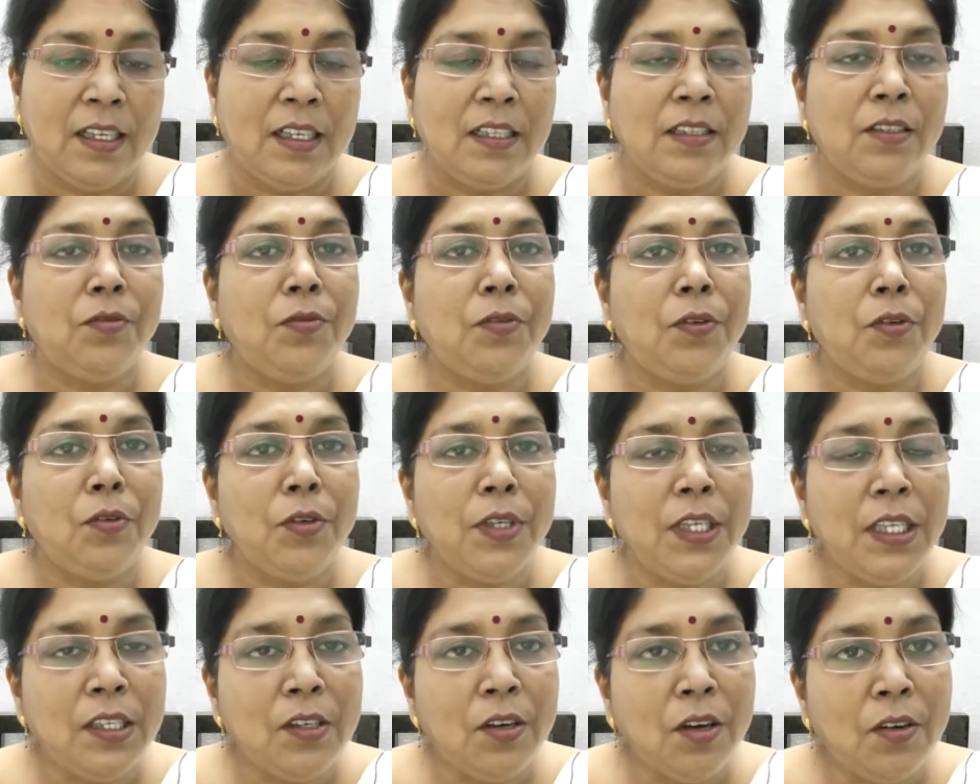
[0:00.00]
The
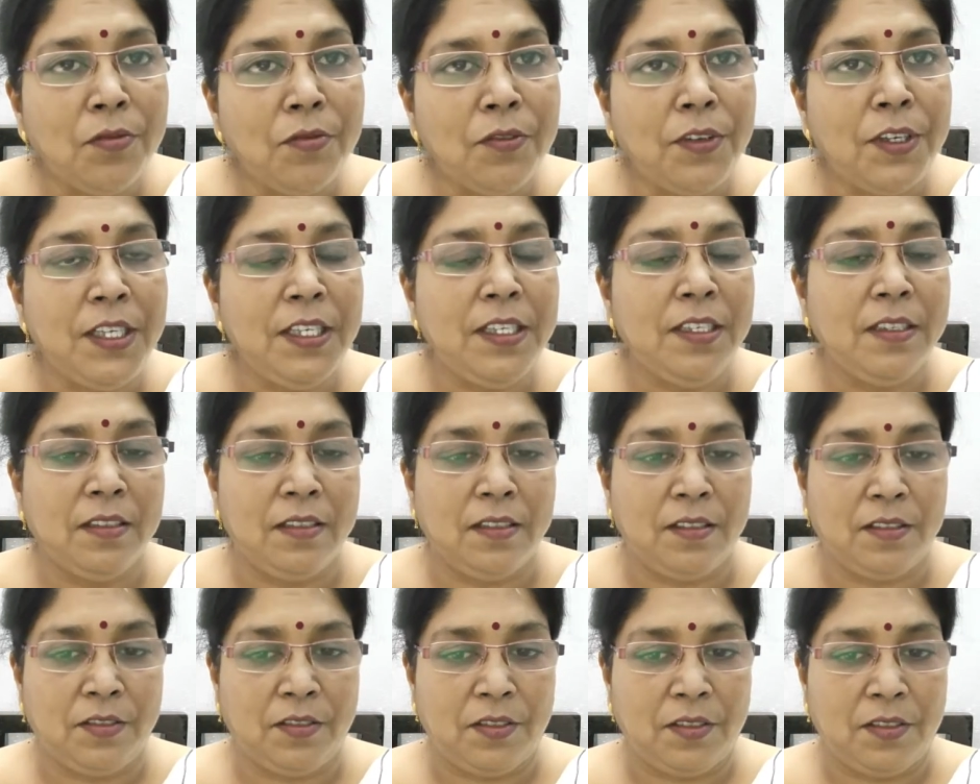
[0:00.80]
flowing of
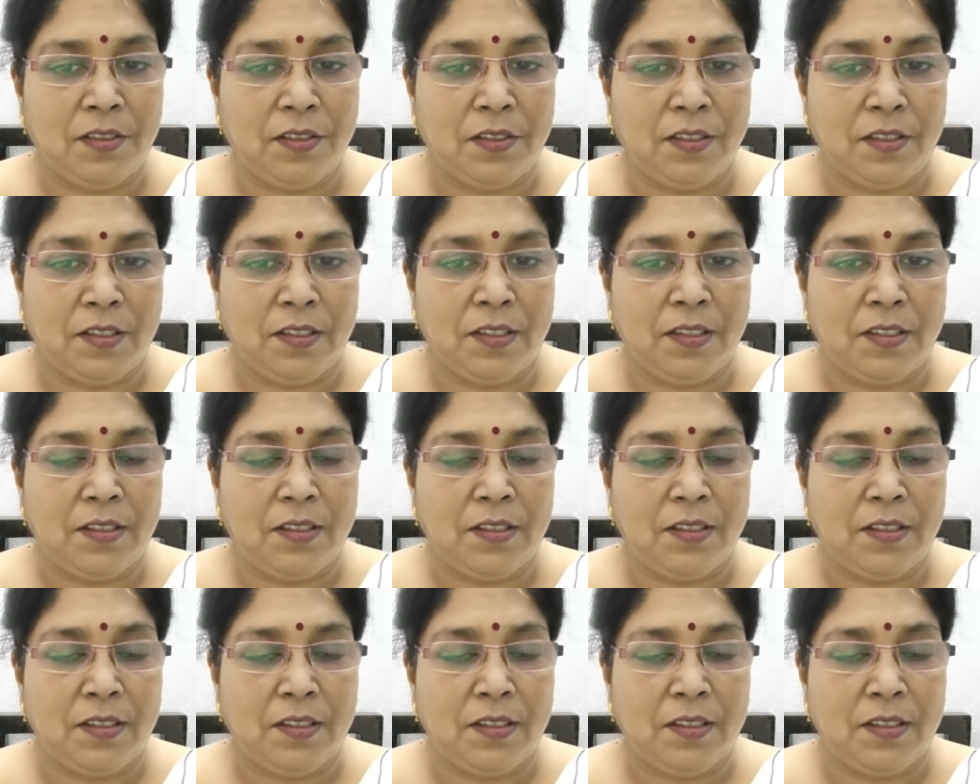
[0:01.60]
tears